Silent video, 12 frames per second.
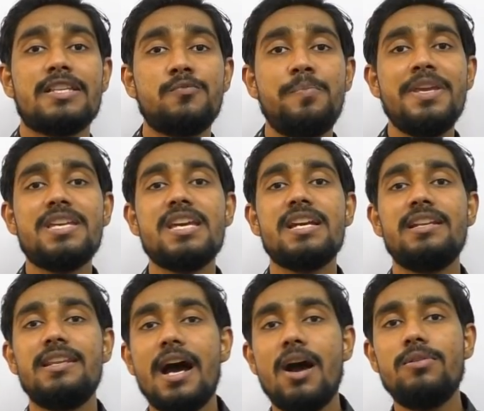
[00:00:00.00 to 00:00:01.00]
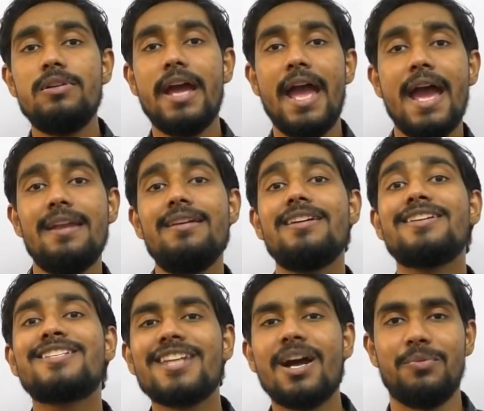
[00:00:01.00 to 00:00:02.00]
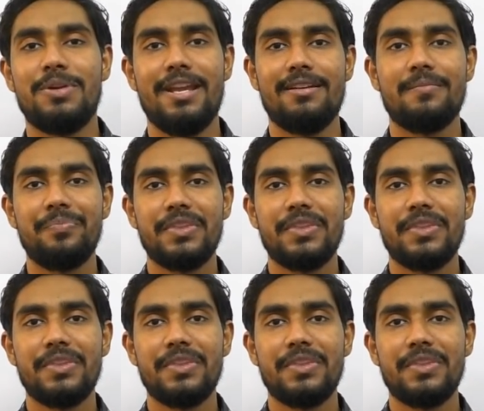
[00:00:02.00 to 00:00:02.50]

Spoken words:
speaking loud and shouting.